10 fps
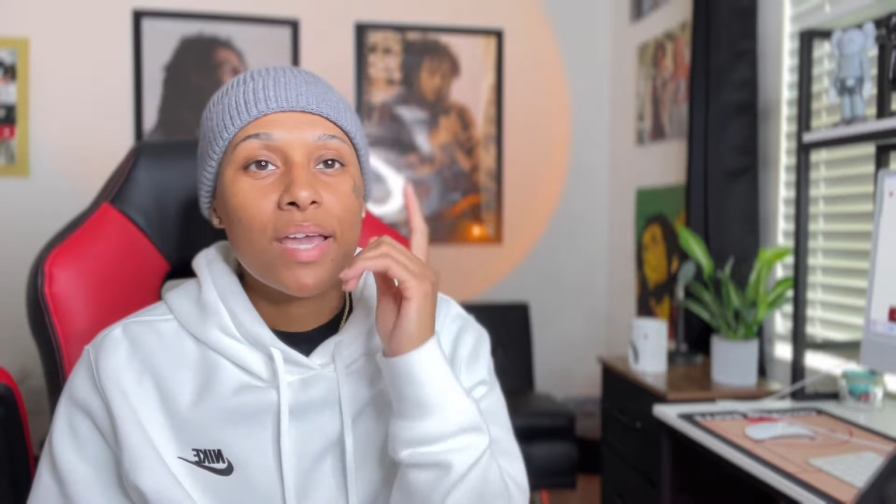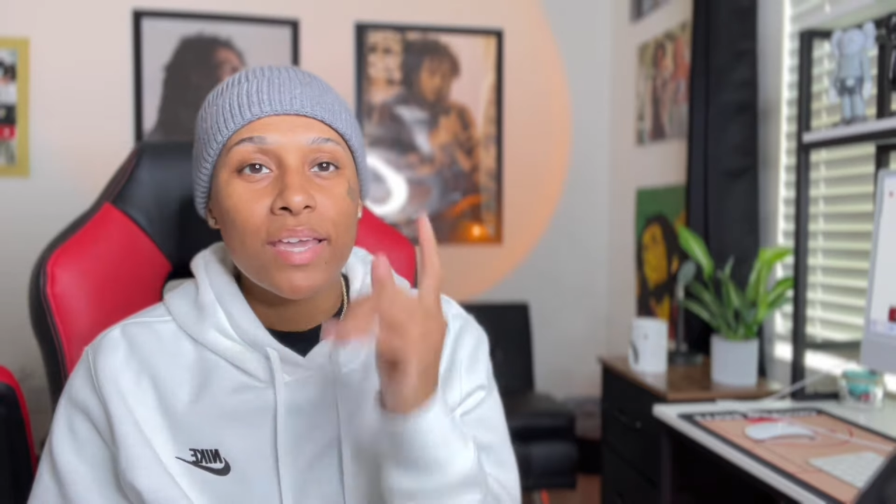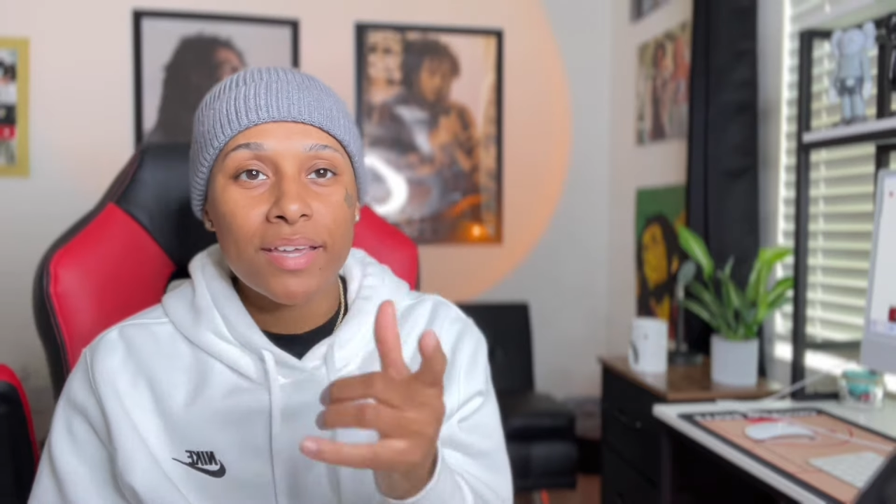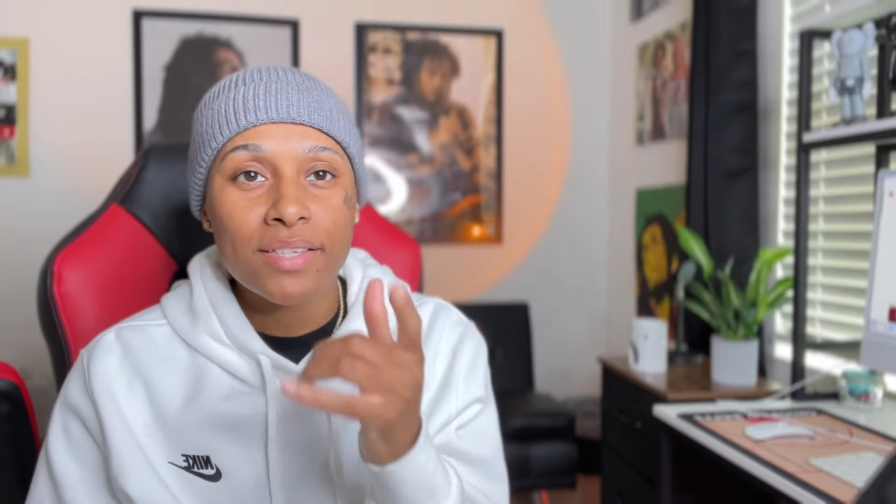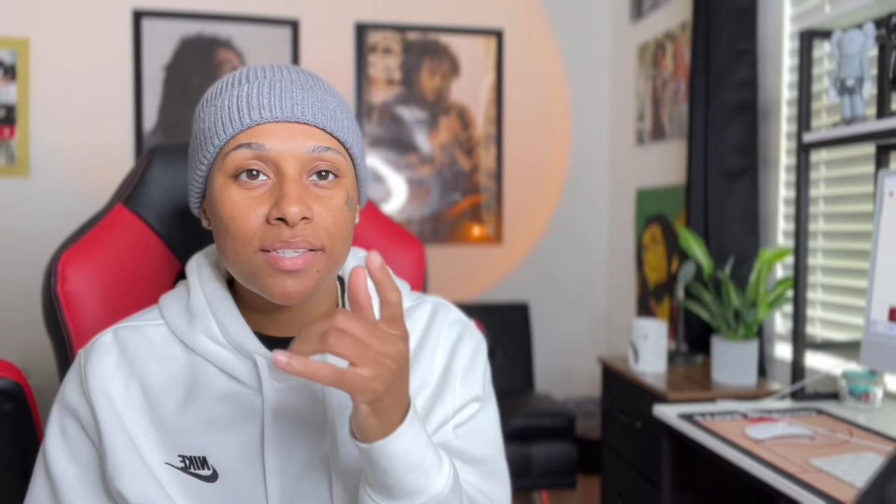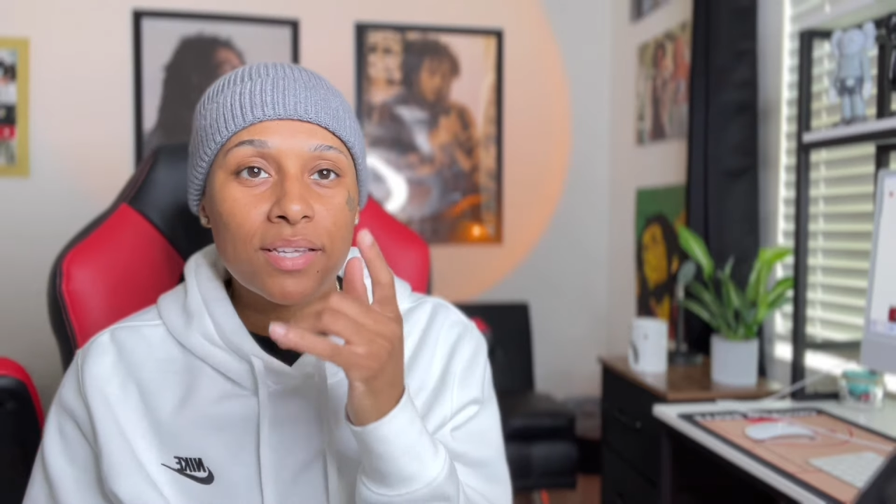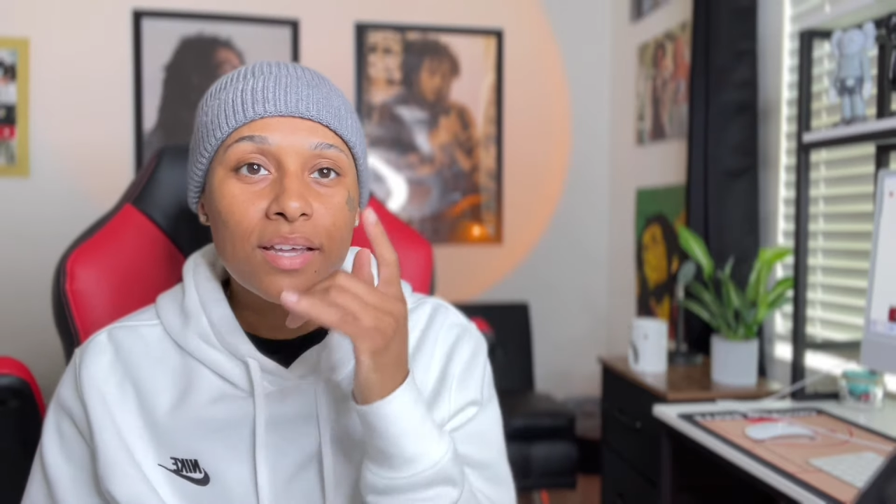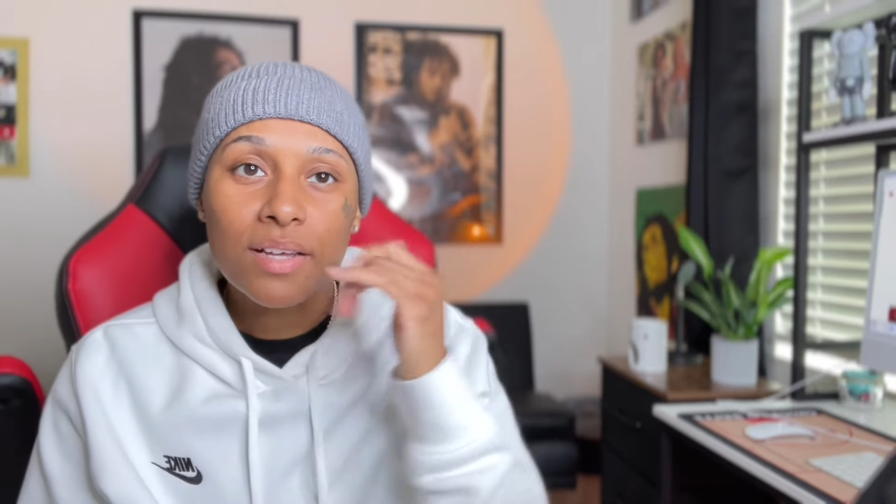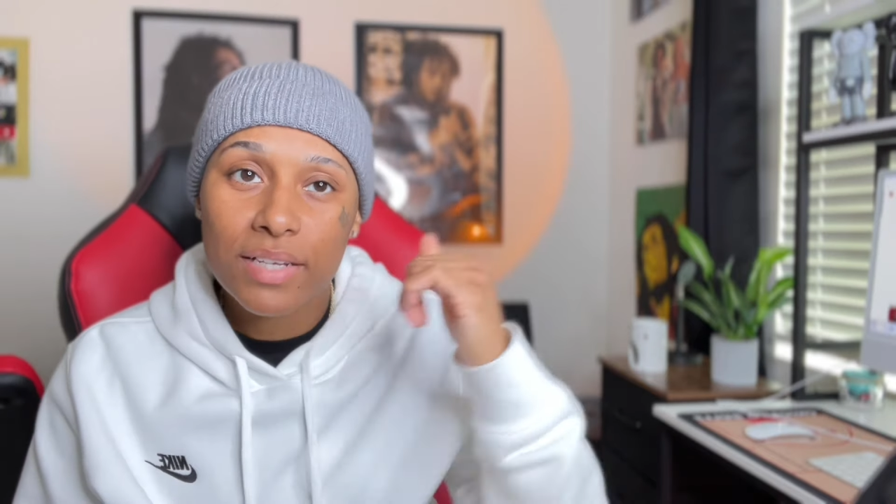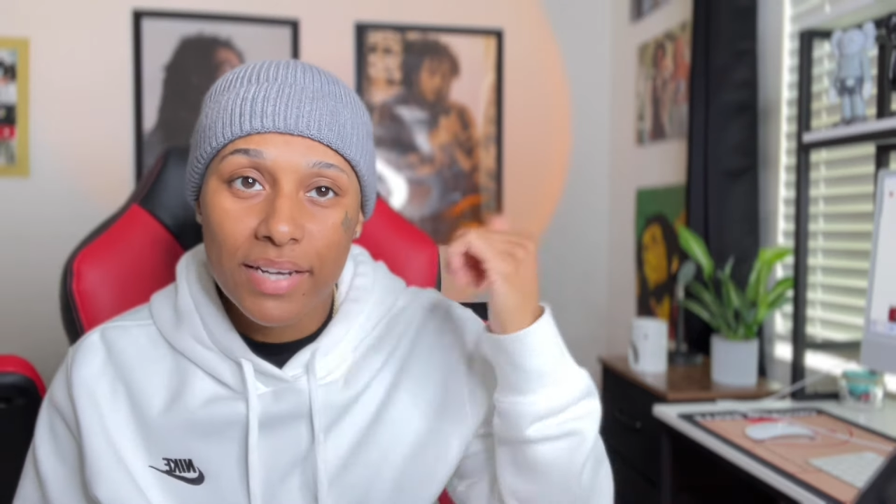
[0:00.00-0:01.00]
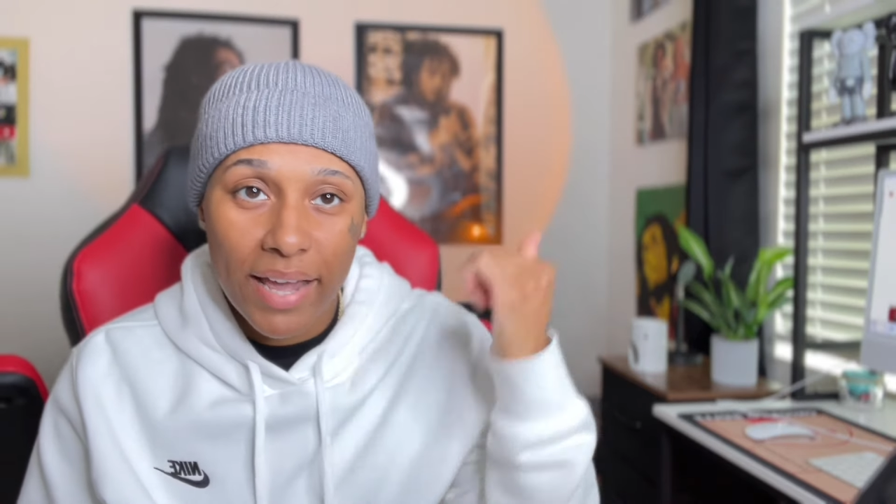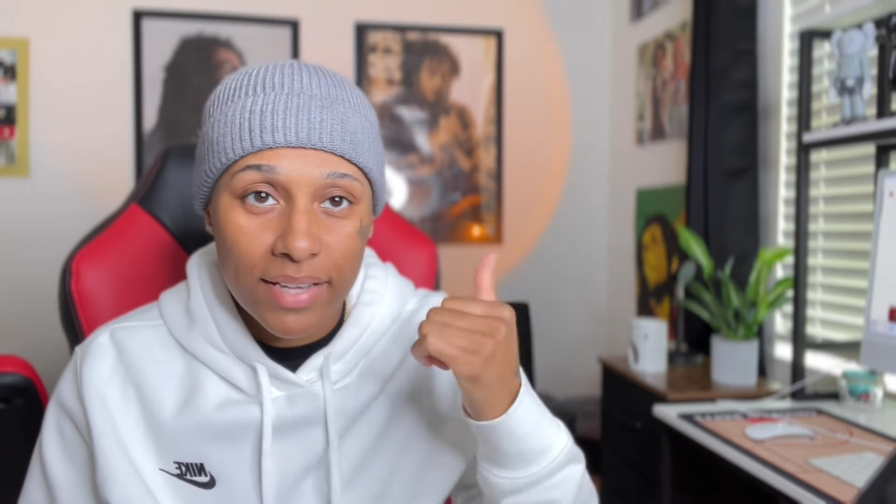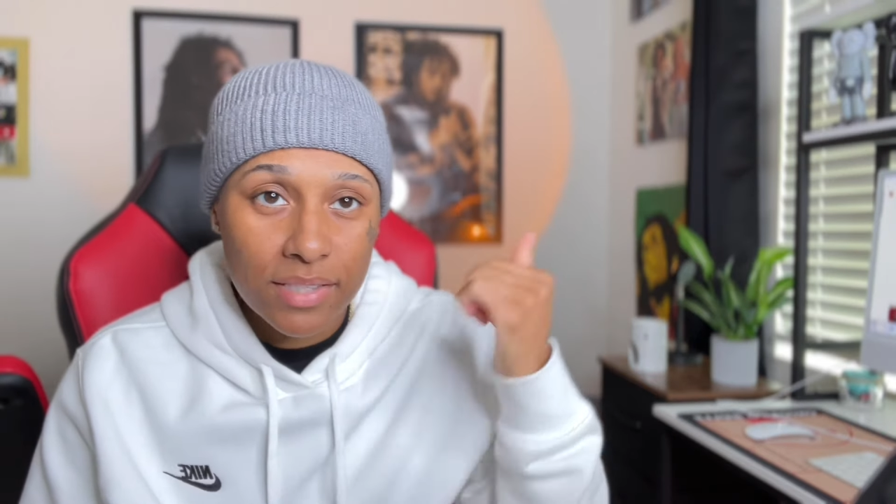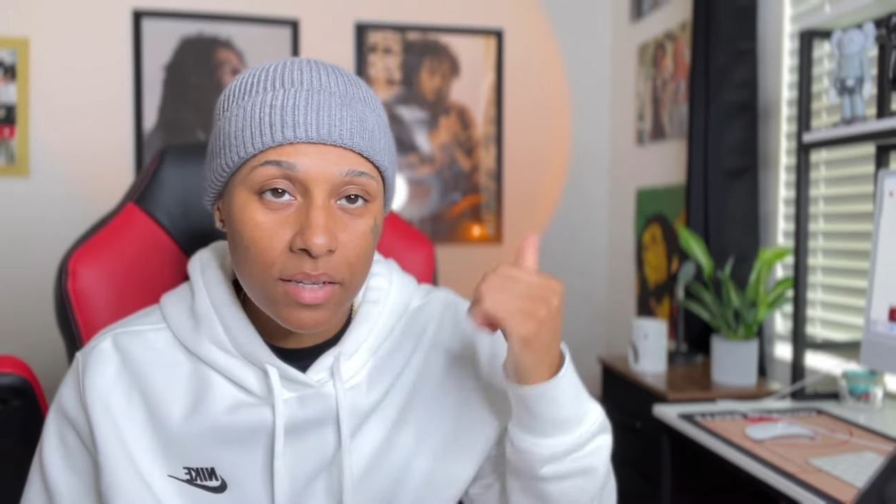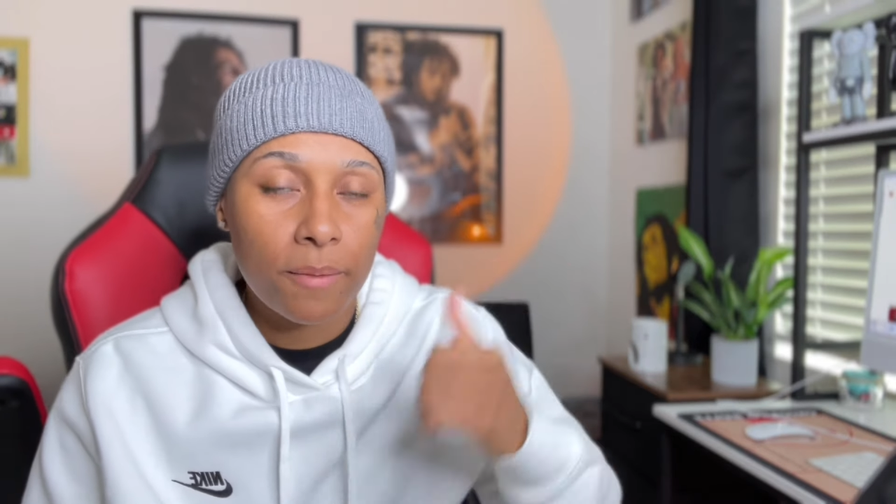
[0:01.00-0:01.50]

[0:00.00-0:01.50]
is next.